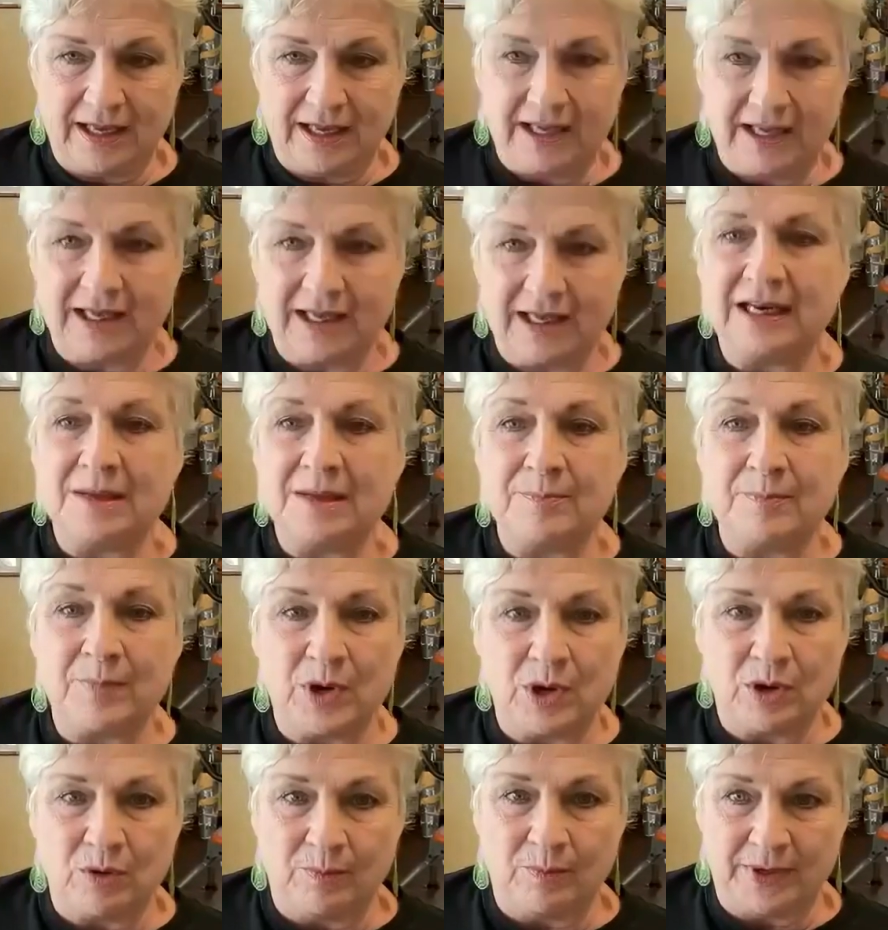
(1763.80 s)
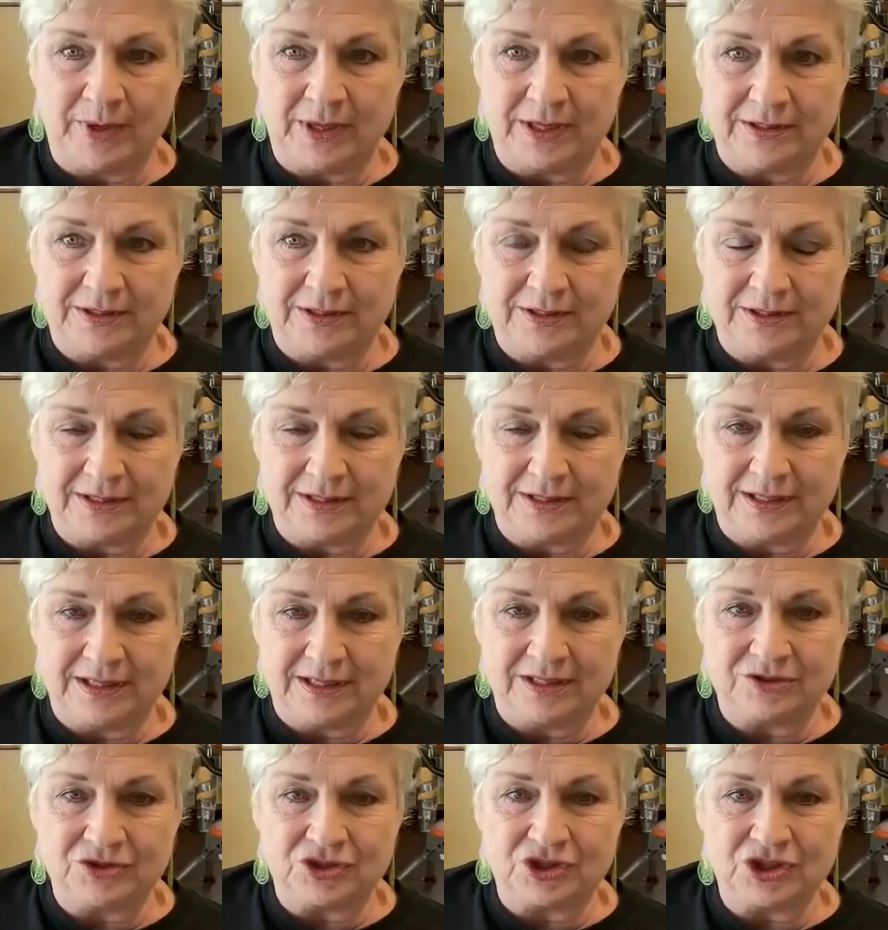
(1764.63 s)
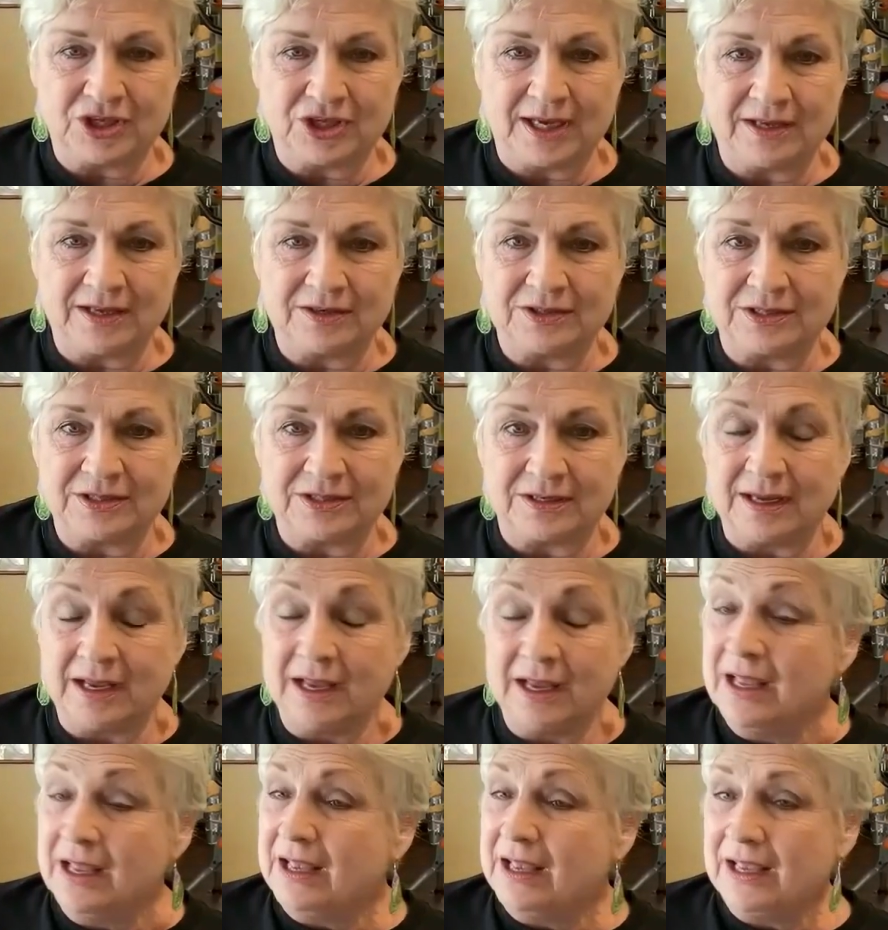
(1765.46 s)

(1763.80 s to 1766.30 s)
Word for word: any moment enchanted.